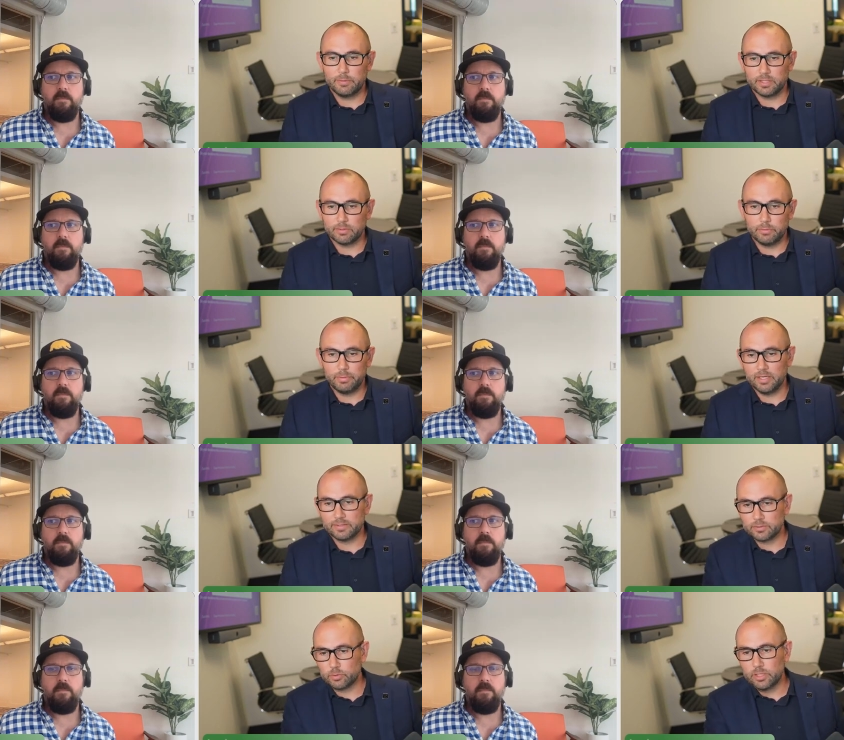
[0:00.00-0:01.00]
Speaker 1: the
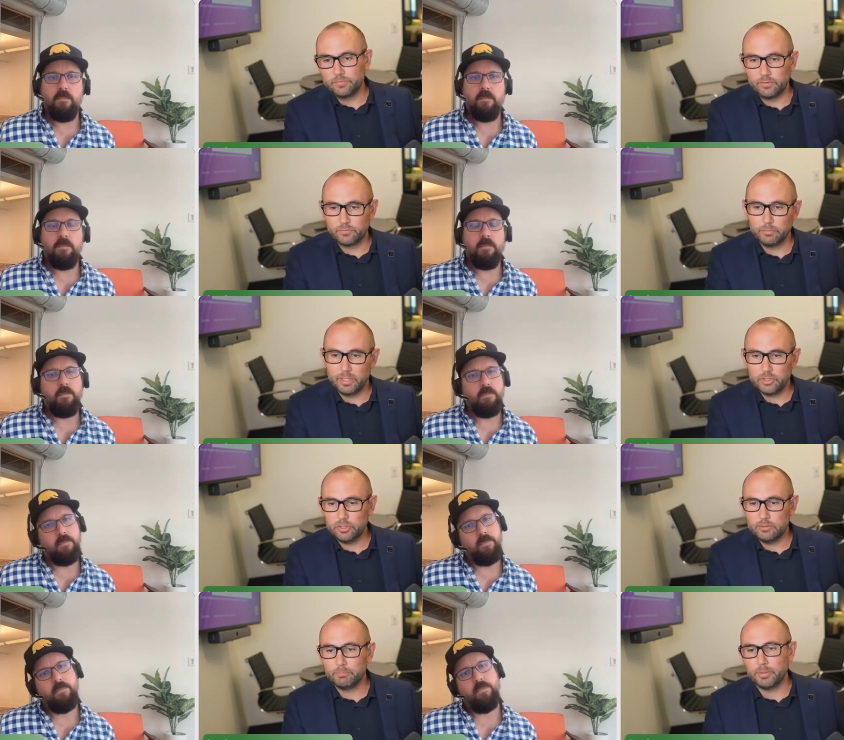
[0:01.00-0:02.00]
repository of information,
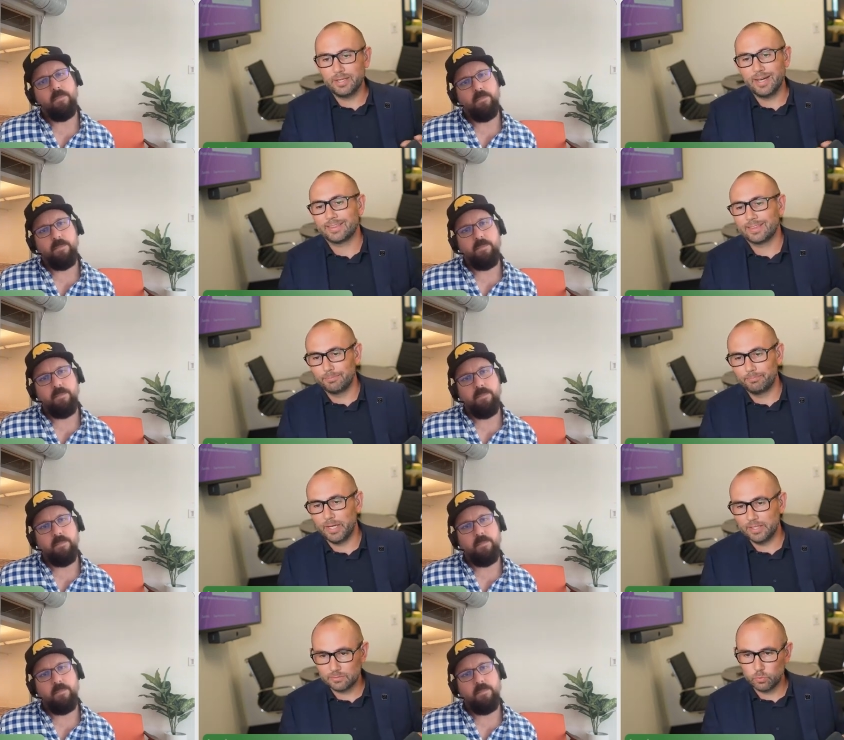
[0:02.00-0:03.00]
but not the
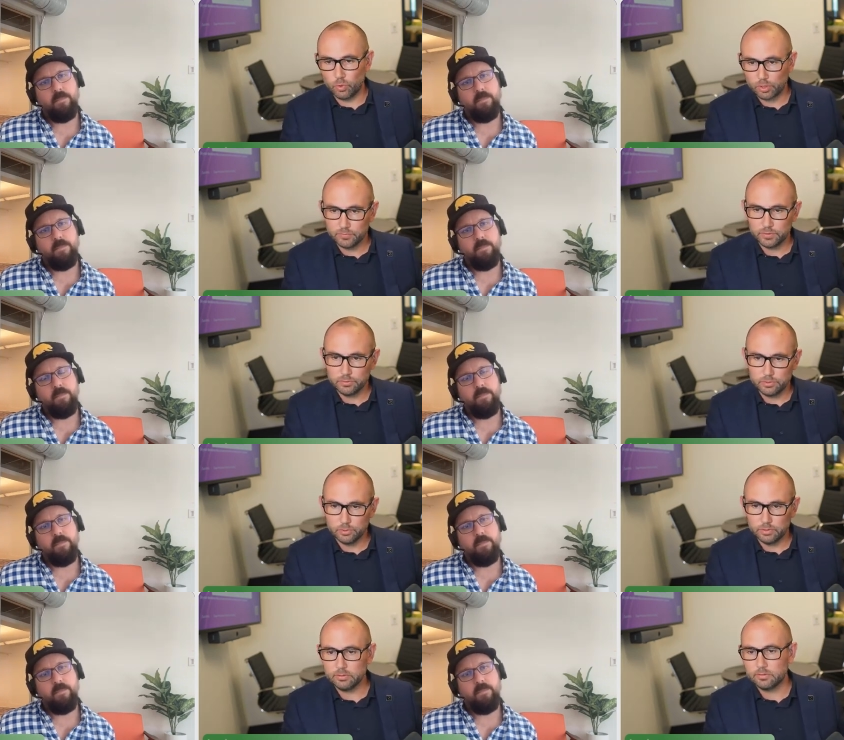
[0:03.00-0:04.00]
best workflow
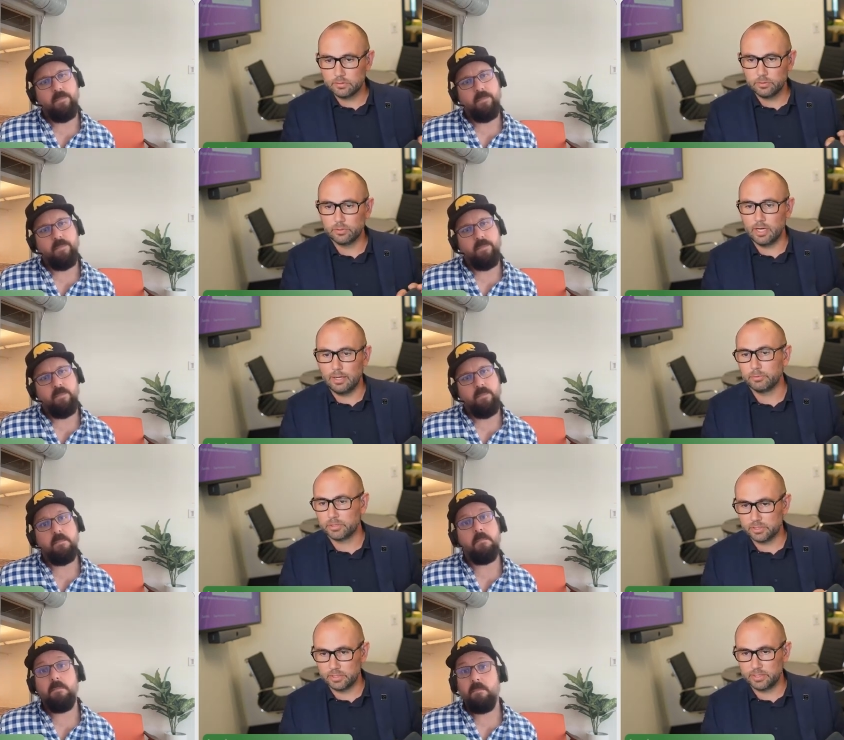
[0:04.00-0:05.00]
tool to accomplish the
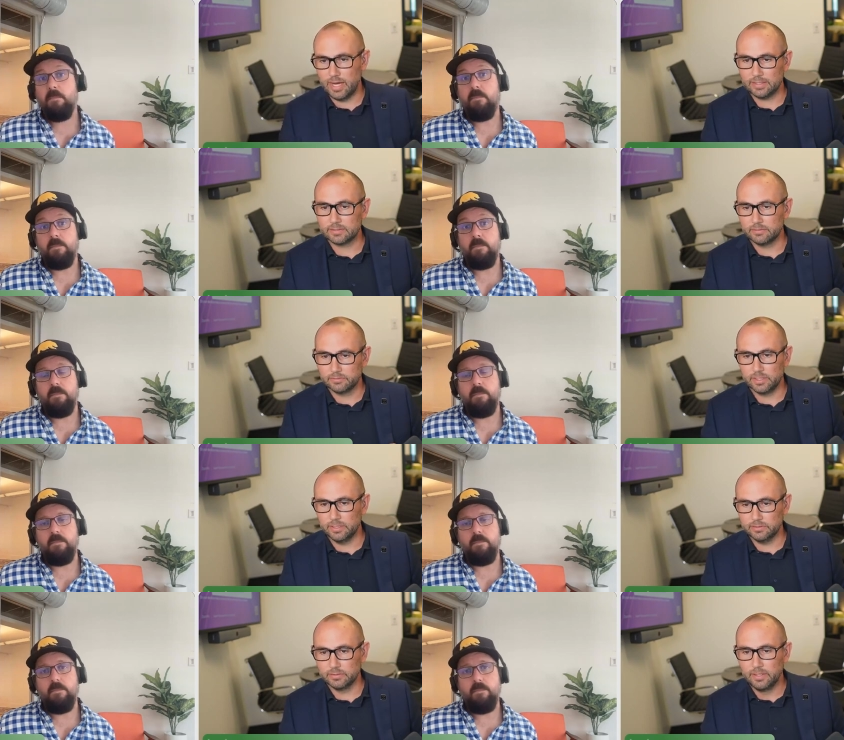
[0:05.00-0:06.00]
task of sales.
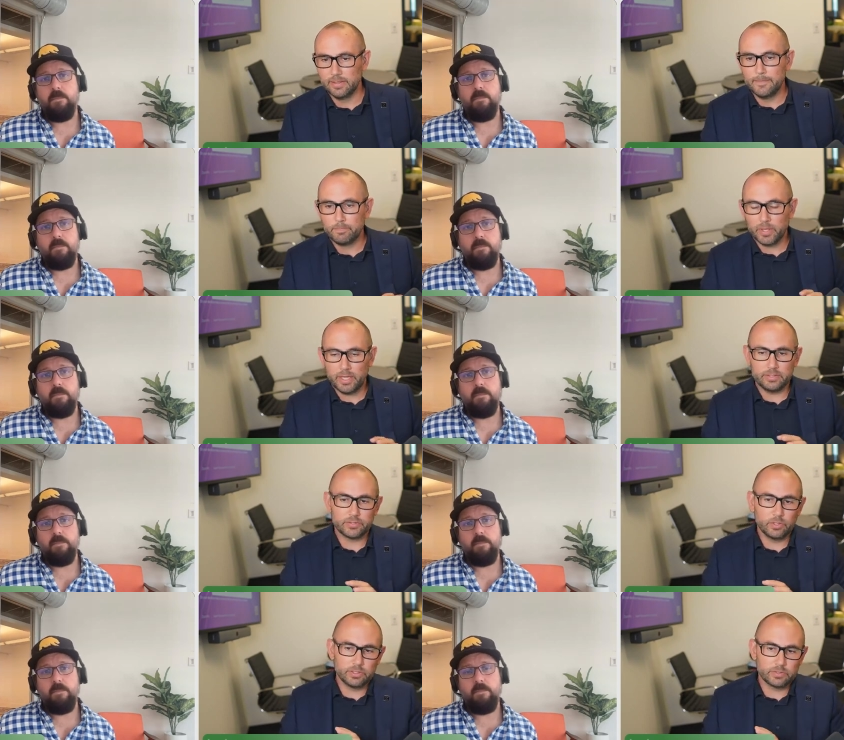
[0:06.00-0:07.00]
And so
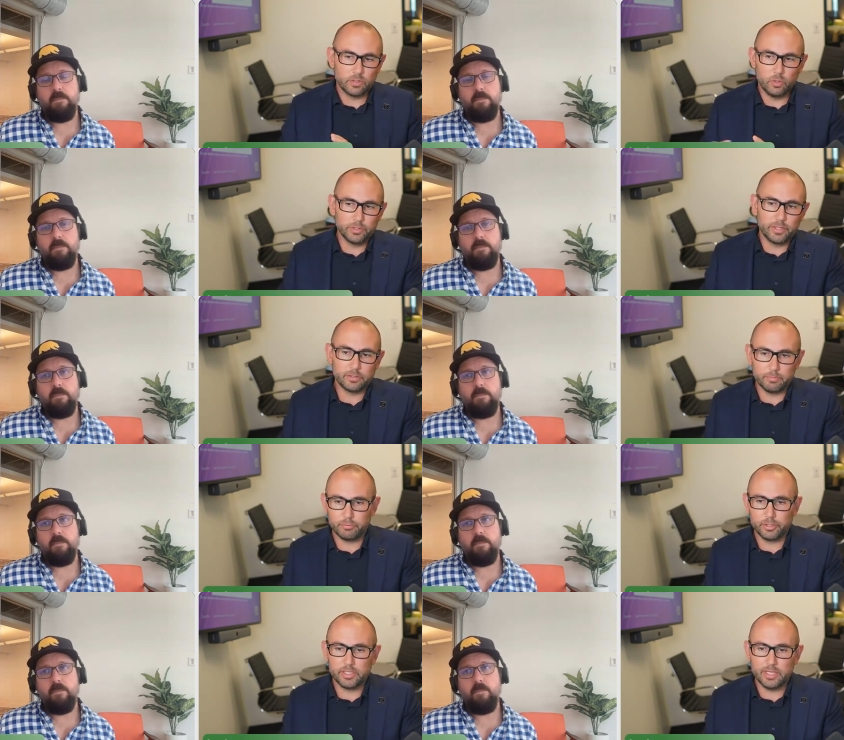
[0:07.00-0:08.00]
it's a whole nother
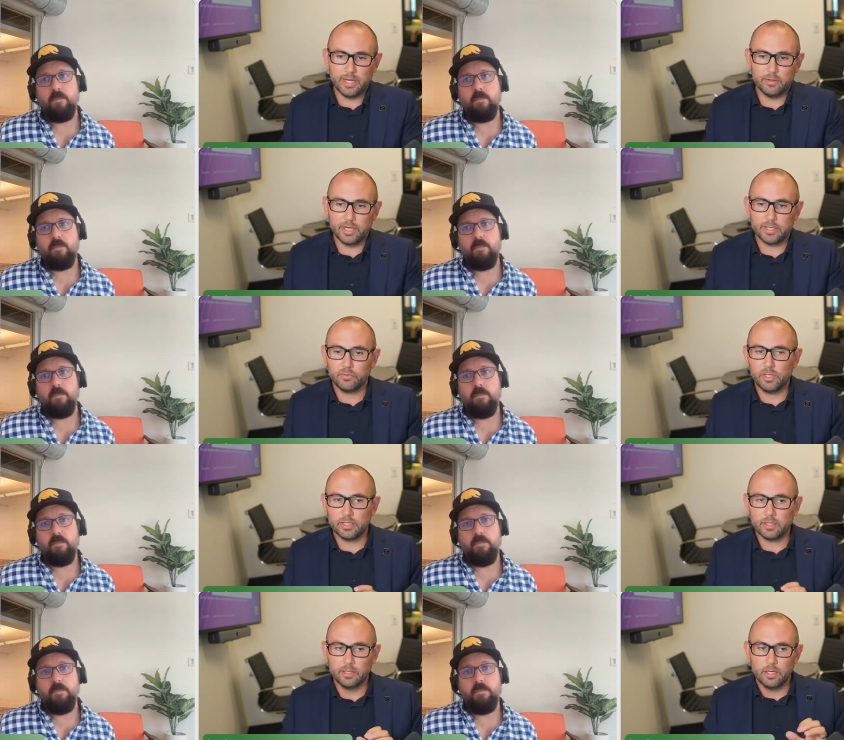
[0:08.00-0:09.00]
breed now. And I think
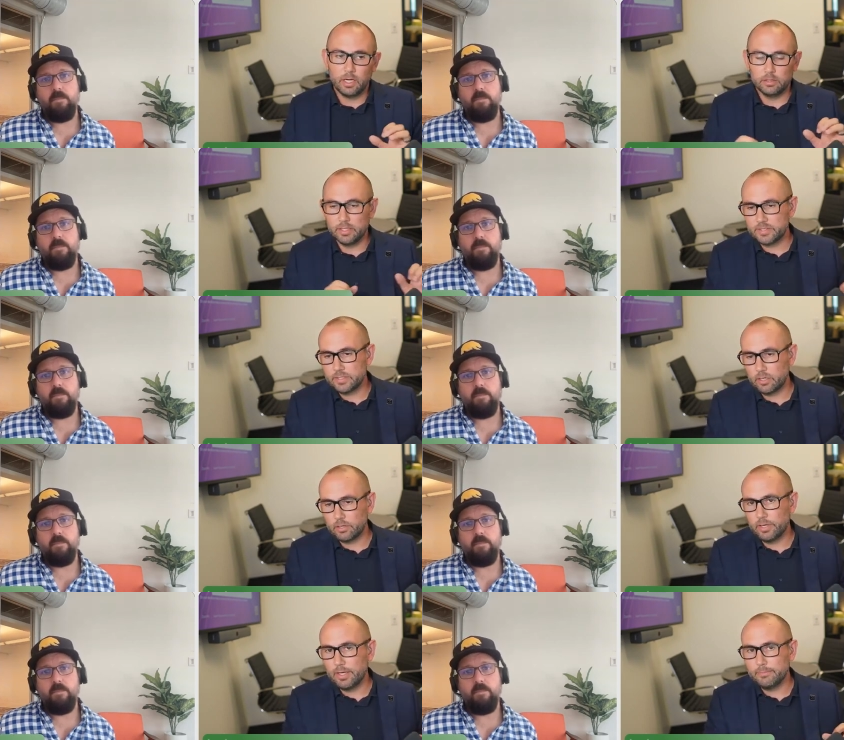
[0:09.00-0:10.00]
unless
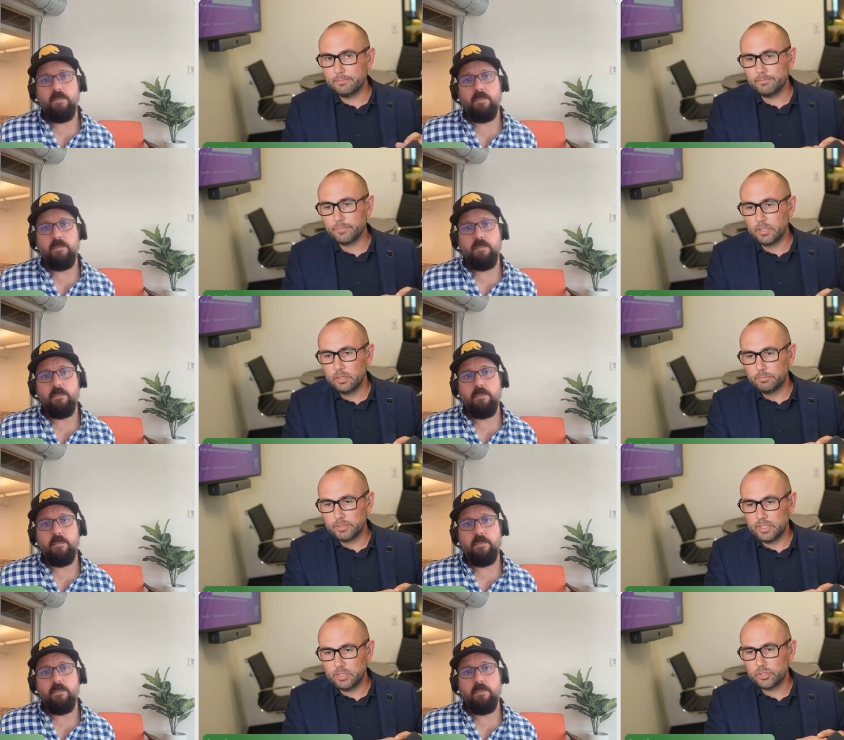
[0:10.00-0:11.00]
CRM
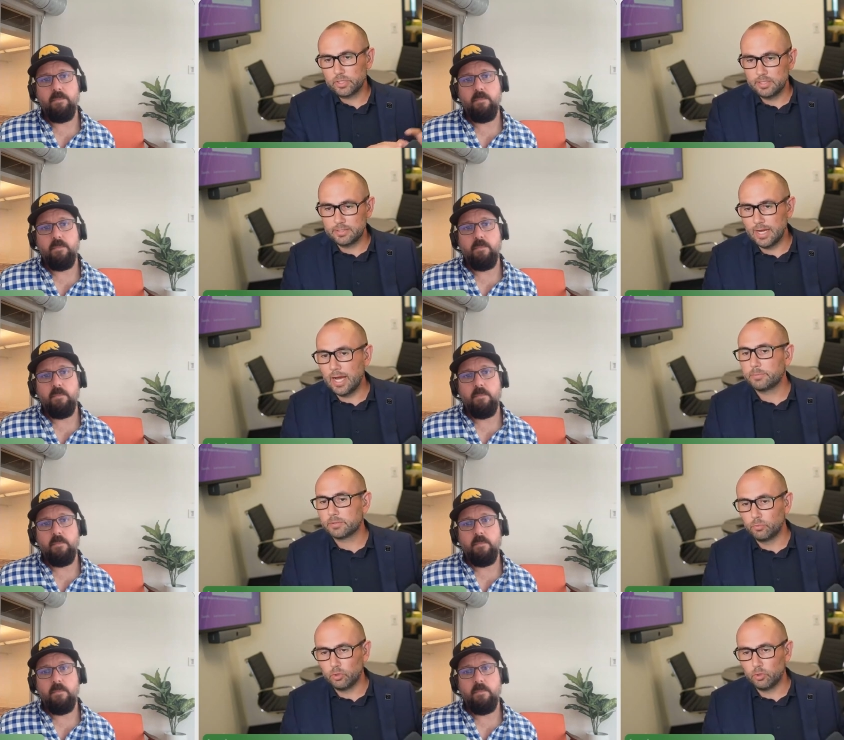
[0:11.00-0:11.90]
potentially adapts more